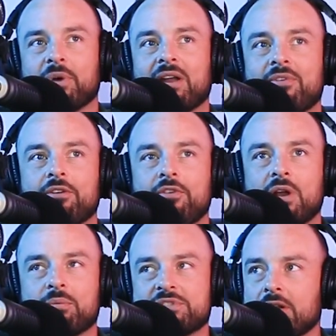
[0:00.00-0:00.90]
But I've interviewed,
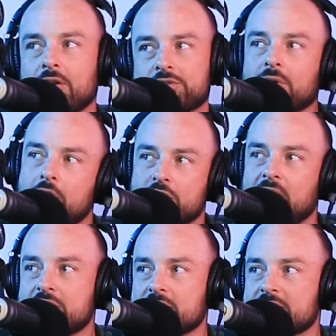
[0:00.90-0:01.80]
I would say close to 100
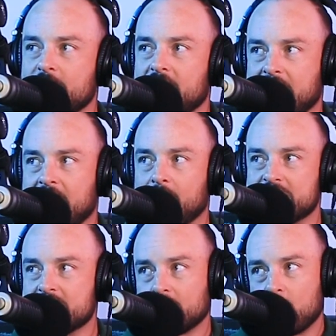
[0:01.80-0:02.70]
agents in my day,
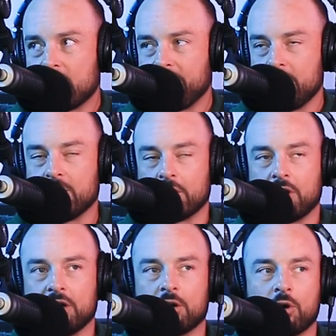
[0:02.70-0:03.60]
which is quite a few in
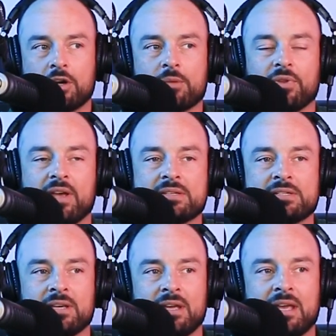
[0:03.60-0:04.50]
our
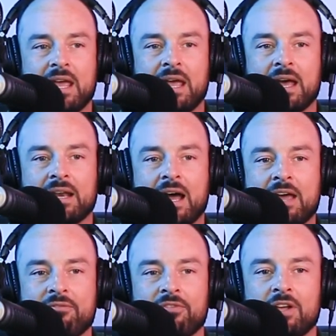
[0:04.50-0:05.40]
marketplace. And
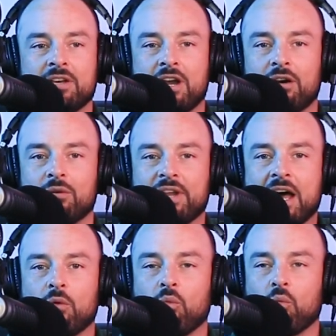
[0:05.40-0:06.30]
I've narrowed
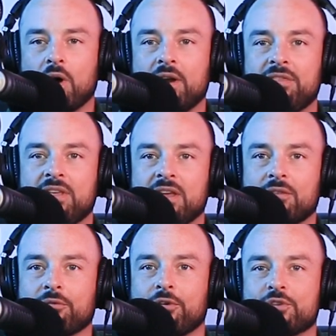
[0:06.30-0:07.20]
down one thing in
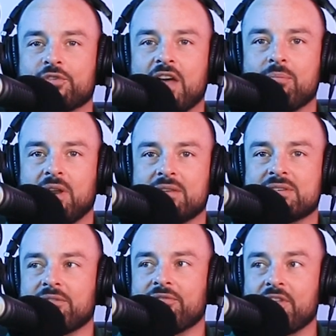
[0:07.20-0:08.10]
the first 5 minutes
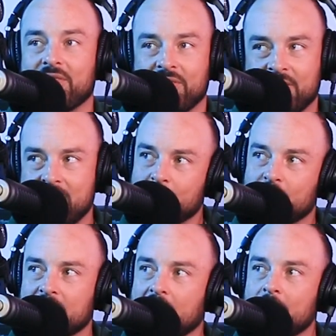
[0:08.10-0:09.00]
that if they
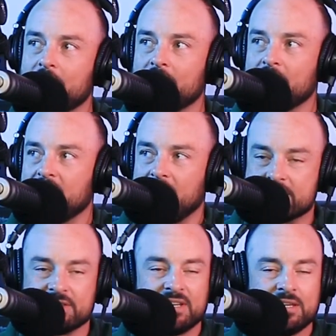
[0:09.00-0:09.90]
bring up,
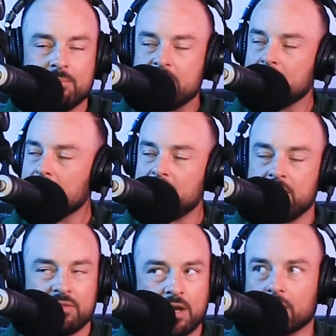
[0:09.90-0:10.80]
it's immediately
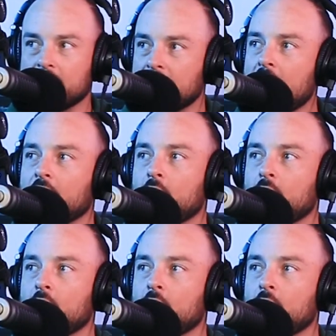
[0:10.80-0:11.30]
they are not